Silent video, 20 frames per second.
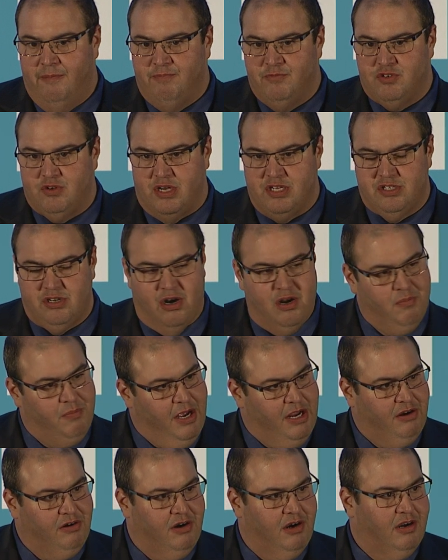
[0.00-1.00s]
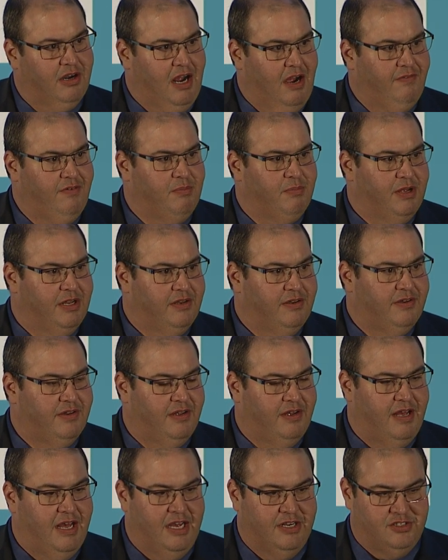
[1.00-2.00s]
so I started my career in government,
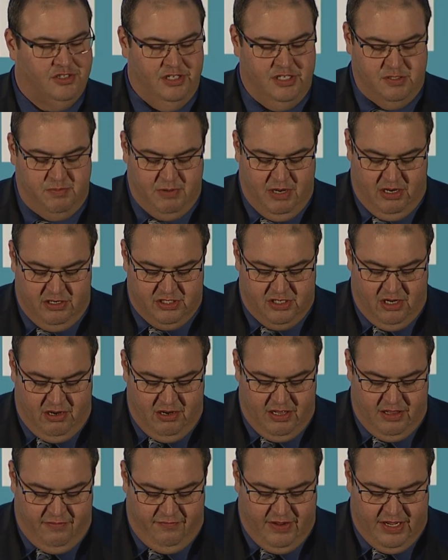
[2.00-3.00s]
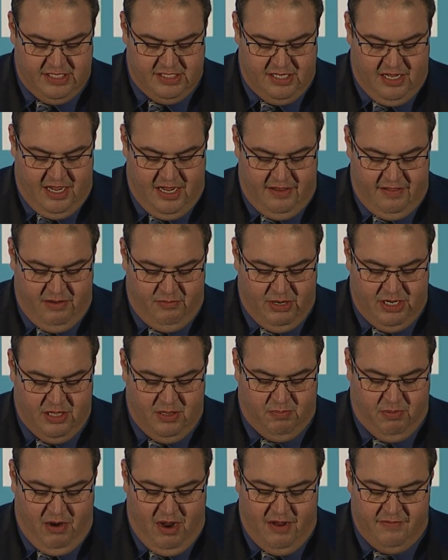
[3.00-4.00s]
actually started at the Fed side and then went to the
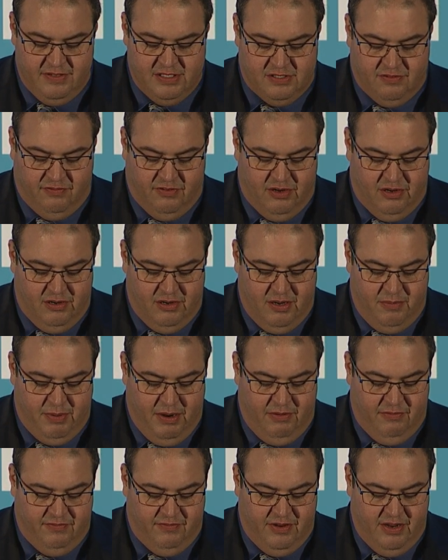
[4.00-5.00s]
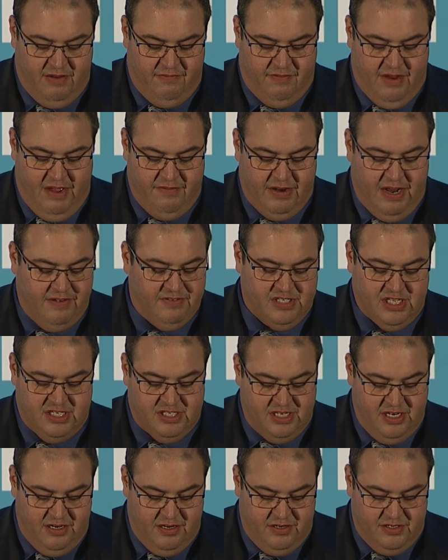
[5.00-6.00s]
province for about 5.5,
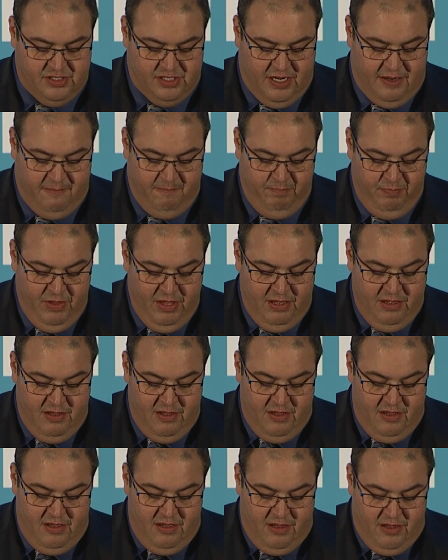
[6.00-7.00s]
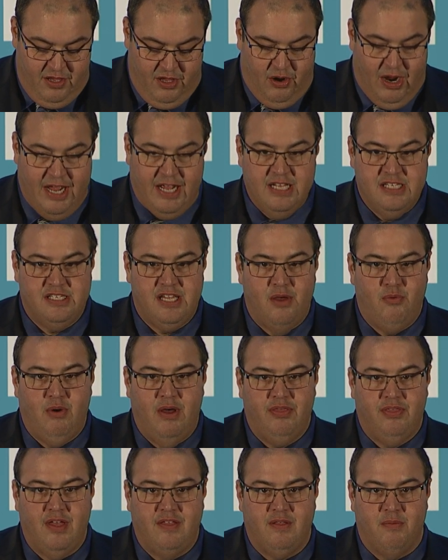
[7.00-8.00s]
6 years. And, you know, I can say
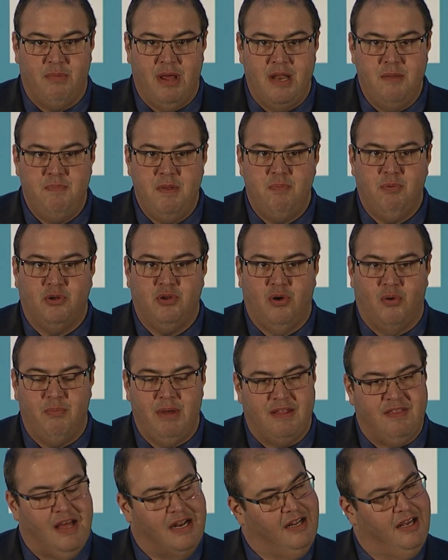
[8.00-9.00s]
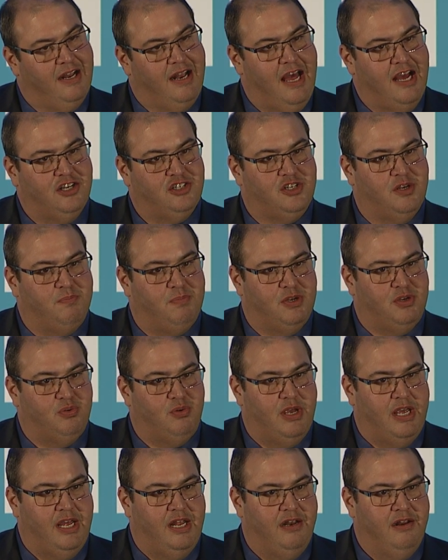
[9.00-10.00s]
one thing, that many people don't make that connection
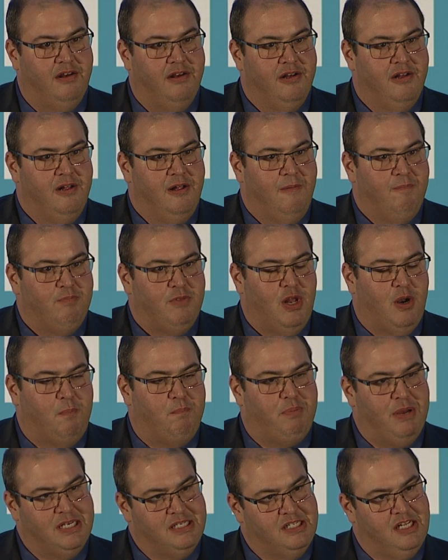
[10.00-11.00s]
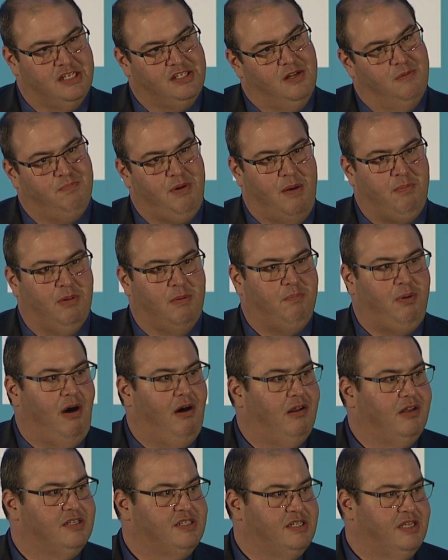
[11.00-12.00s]
between, you know, business and public
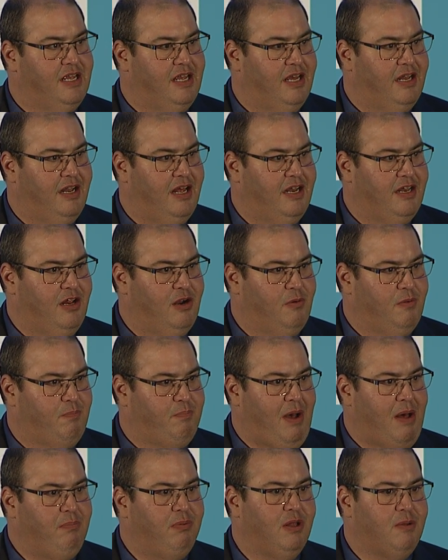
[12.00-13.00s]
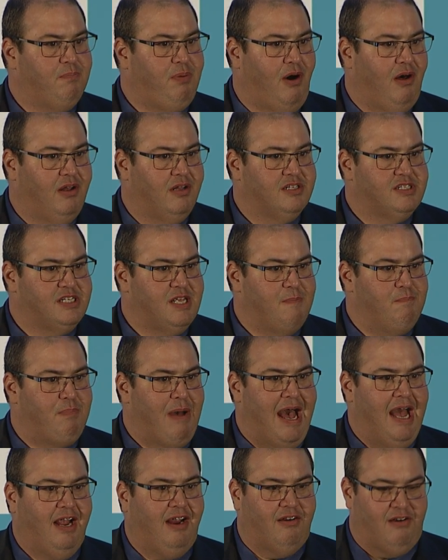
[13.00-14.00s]
policy. And you know, the public policy
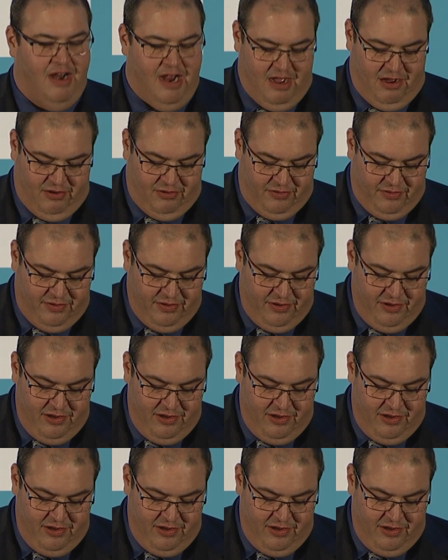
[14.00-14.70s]
background